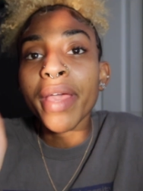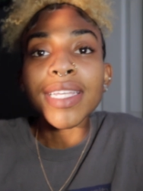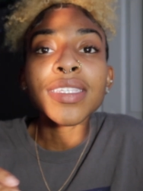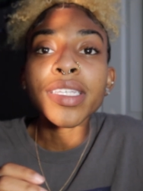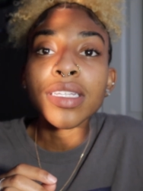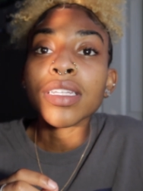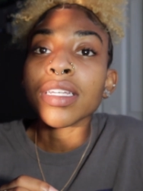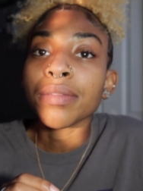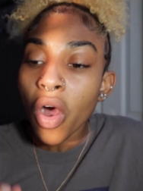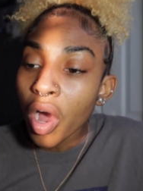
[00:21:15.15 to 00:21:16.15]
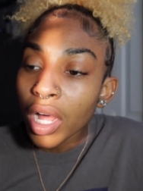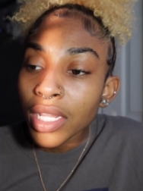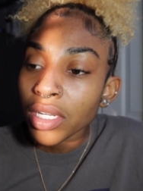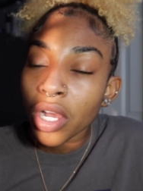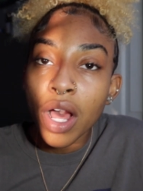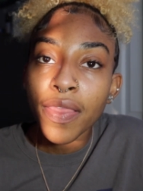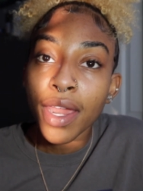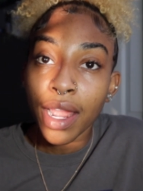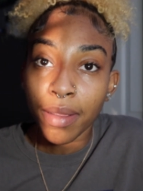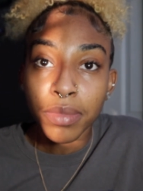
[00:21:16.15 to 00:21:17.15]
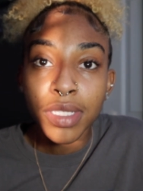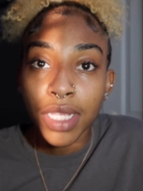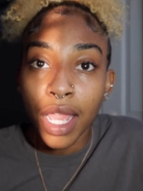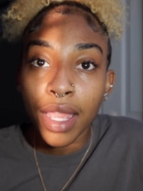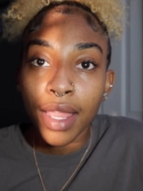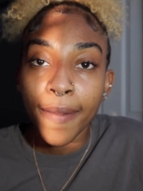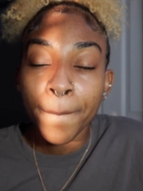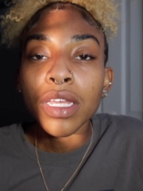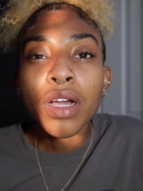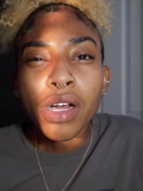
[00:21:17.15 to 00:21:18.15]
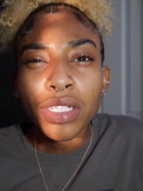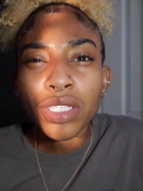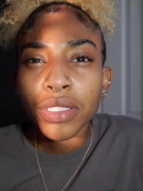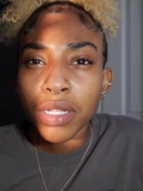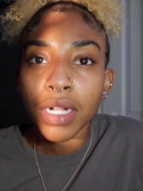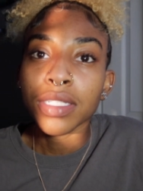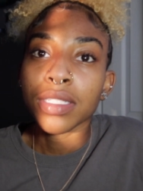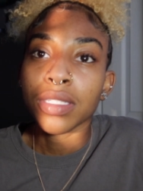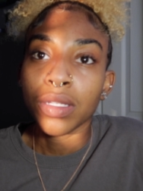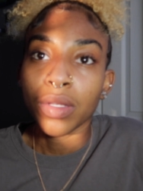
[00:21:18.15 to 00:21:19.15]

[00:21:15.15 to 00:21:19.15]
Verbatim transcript: Basically, all in all that I'm saying, it all starts